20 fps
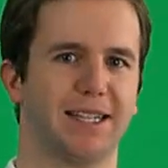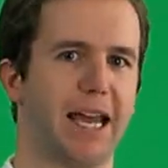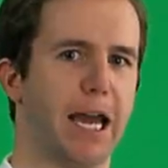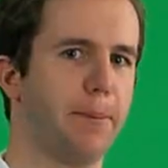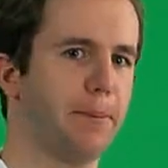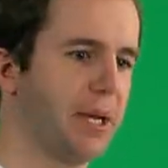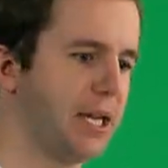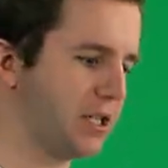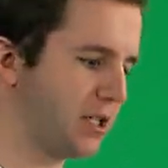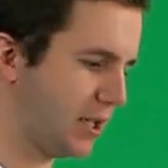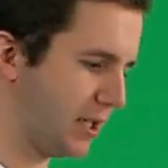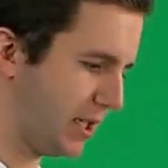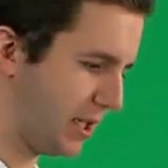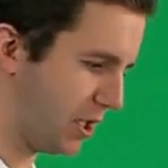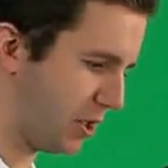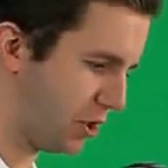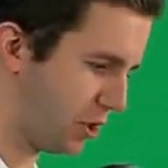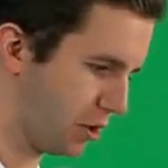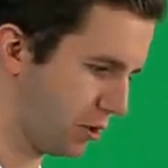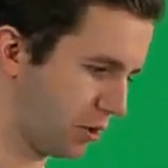that makes it
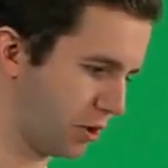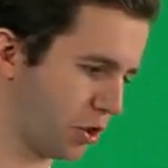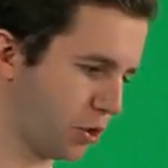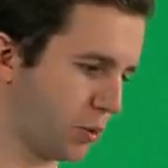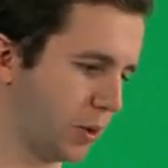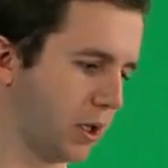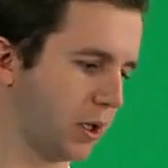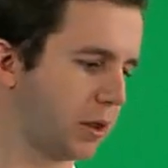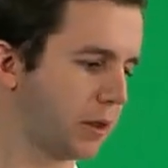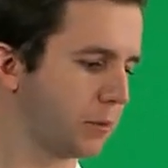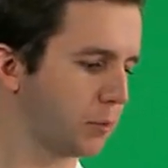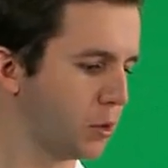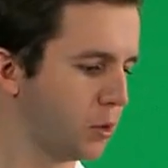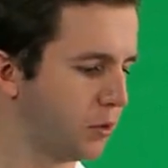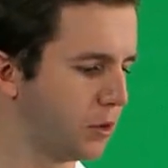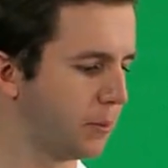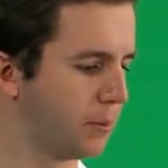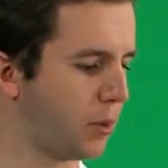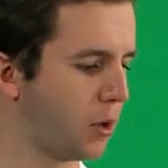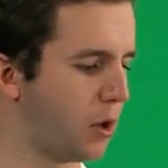easier to swing
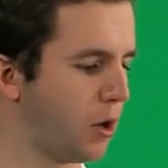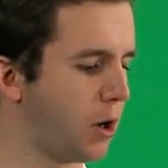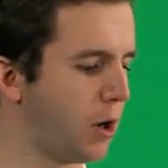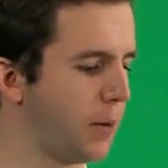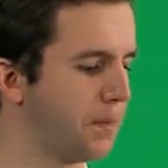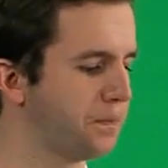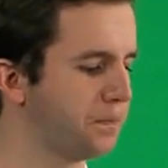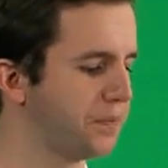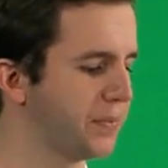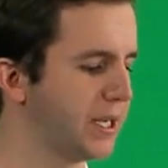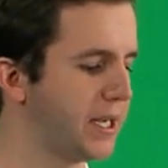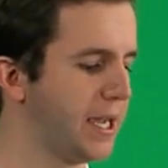through the ball,